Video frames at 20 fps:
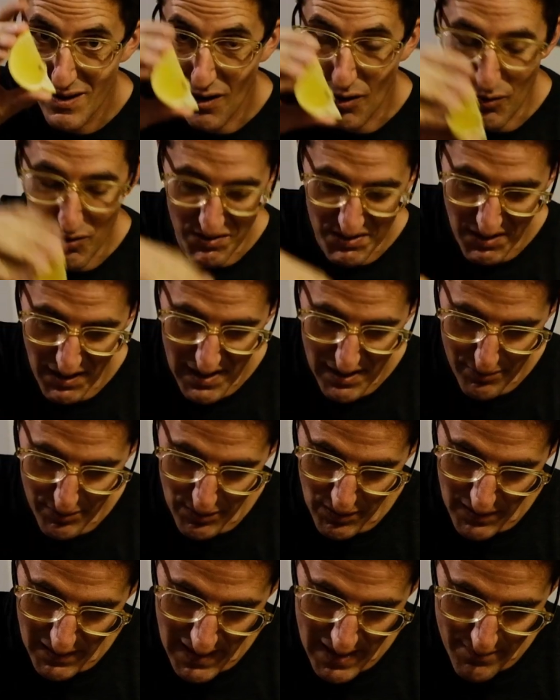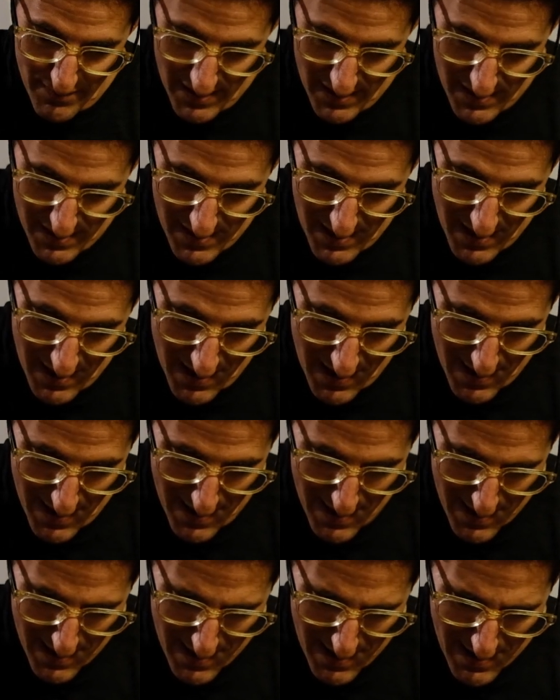Always gotta have a little lemon.
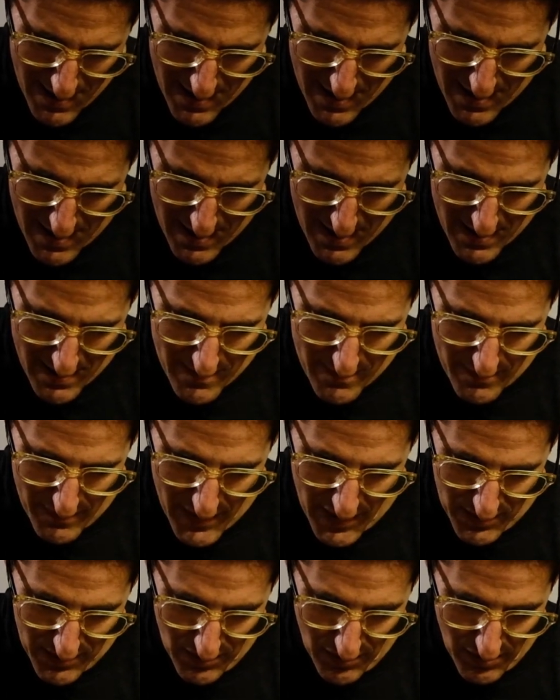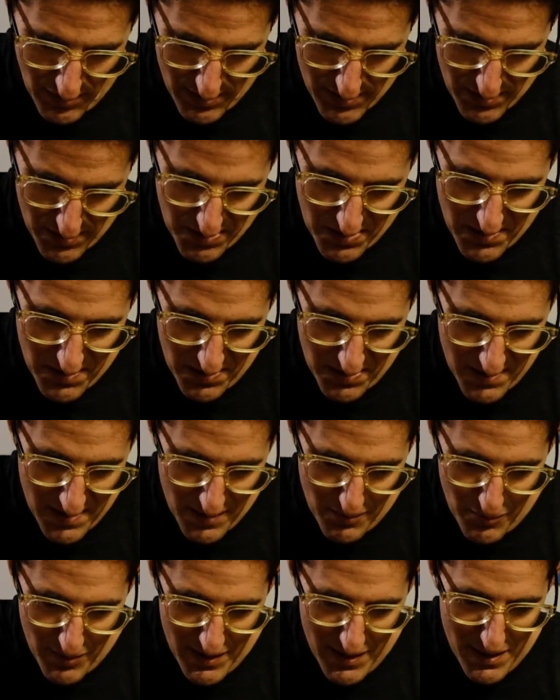That's all you season
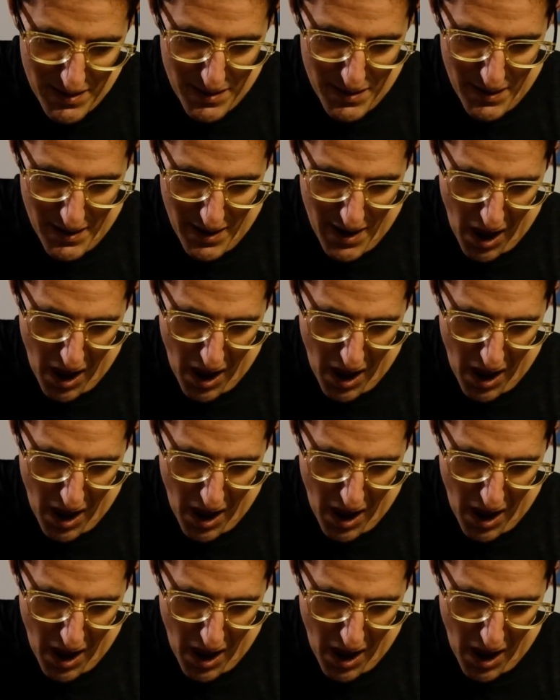it with.